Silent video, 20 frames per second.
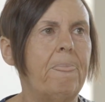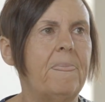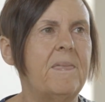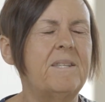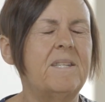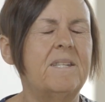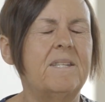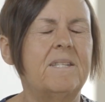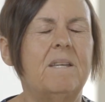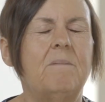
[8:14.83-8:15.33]

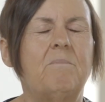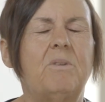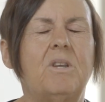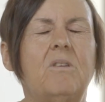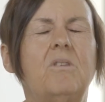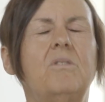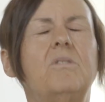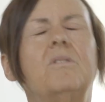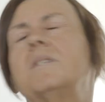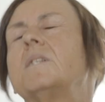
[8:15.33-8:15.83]
This is
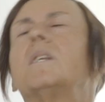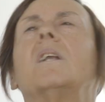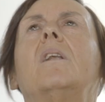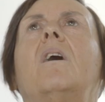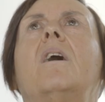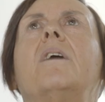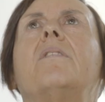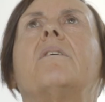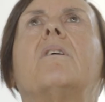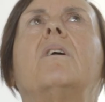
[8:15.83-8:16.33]
somebody who used to
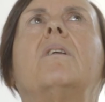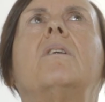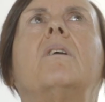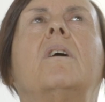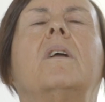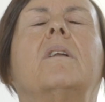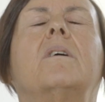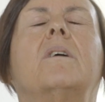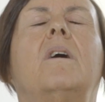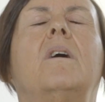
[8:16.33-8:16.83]
lie there at
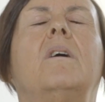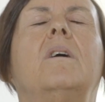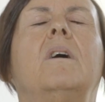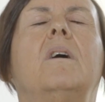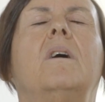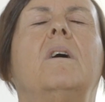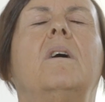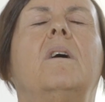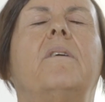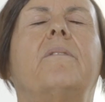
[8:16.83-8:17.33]
night and go,
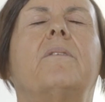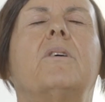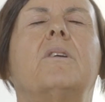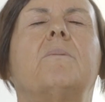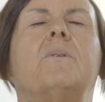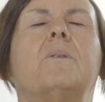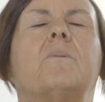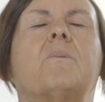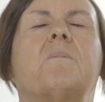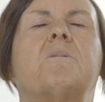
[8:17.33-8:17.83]
"I've got
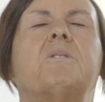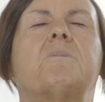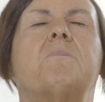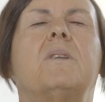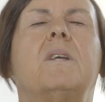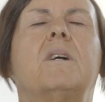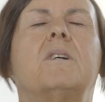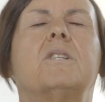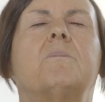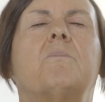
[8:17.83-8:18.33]
to put the rubbish
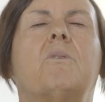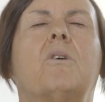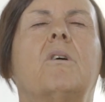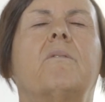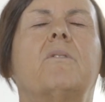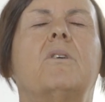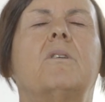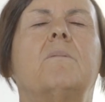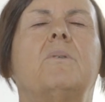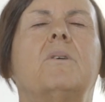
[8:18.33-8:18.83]
bin out tomorrow.
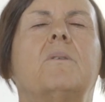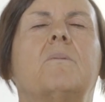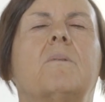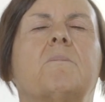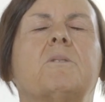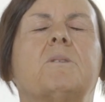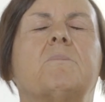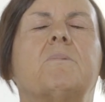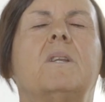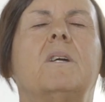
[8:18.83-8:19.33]
I've got to put the
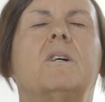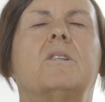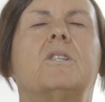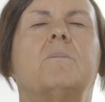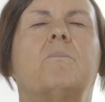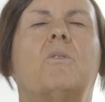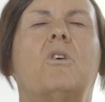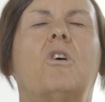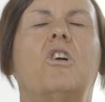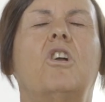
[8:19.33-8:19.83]
rubbish bin out
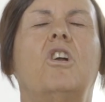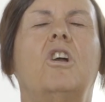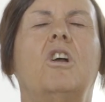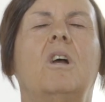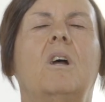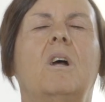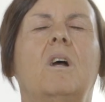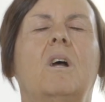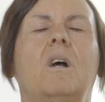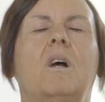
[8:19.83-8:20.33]
tomorrow."
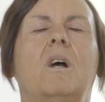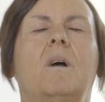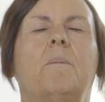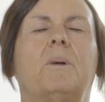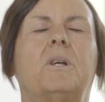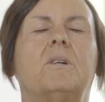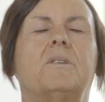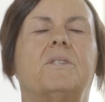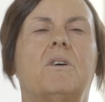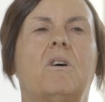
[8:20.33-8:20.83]

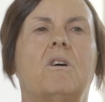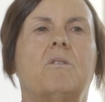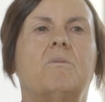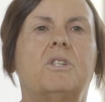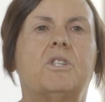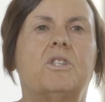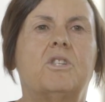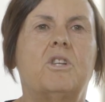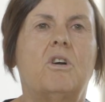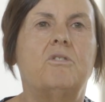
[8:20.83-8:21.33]
Because I
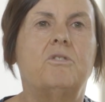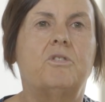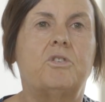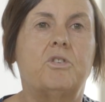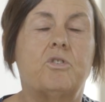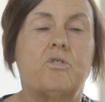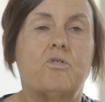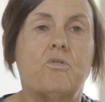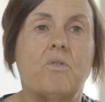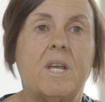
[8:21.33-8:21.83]
was so
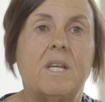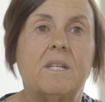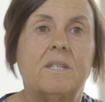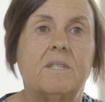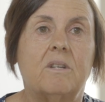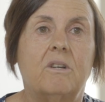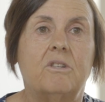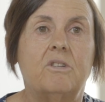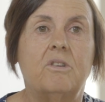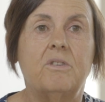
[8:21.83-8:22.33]

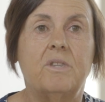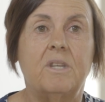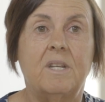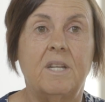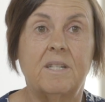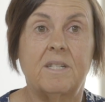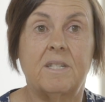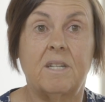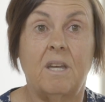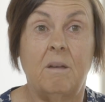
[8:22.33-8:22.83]
stressed, I knew the
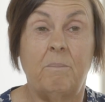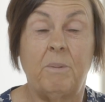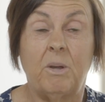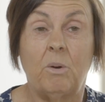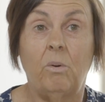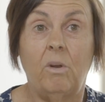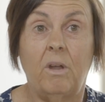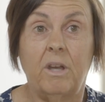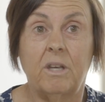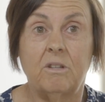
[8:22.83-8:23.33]
next day
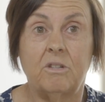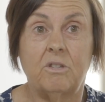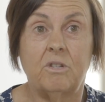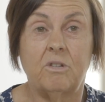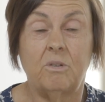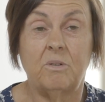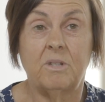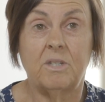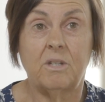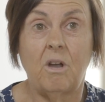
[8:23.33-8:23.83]
about all I could
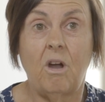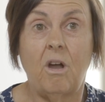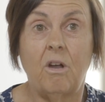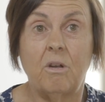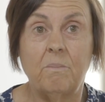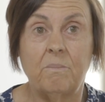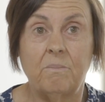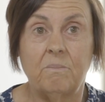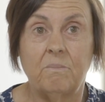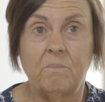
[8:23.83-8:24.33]
do is
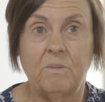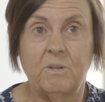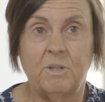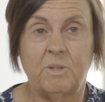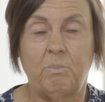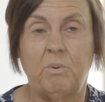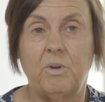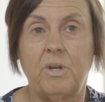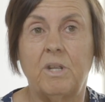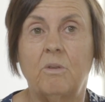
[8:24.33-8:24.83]
cope,
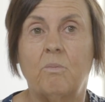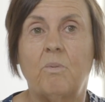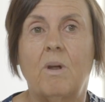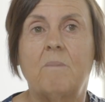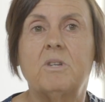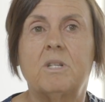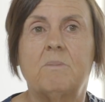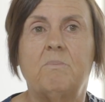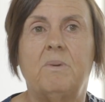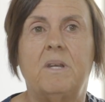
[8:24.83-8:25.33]
was putting the
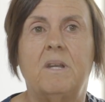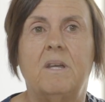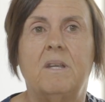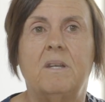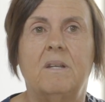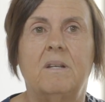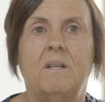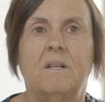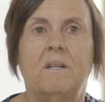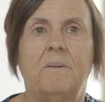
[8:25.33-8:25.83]
rubbish bin in.